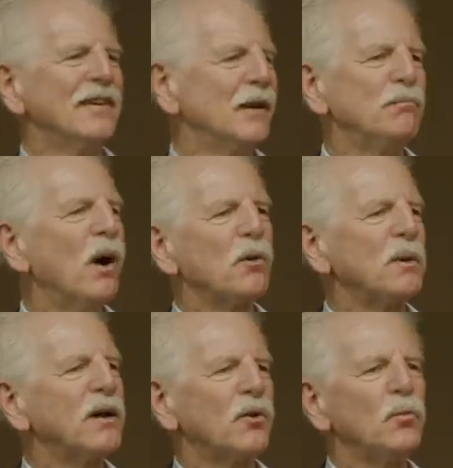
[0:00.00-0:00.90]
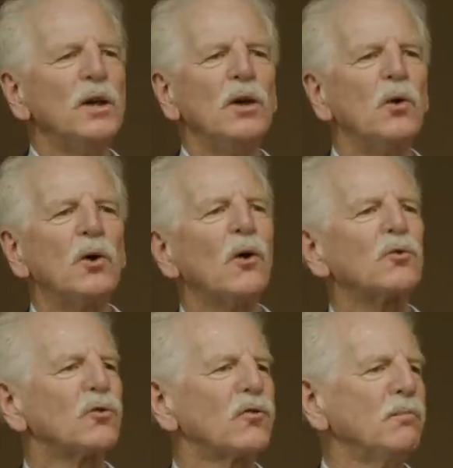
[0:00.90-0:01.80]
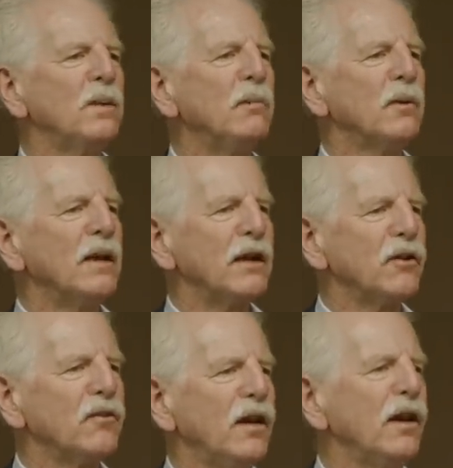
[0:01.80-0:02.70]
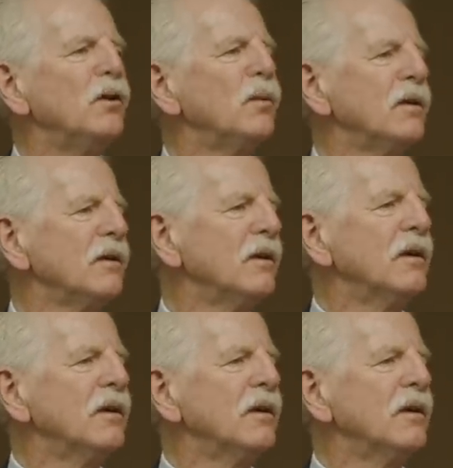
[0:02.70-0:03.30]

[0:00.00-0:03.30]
in part because we know cultures of people, not just the Inuit,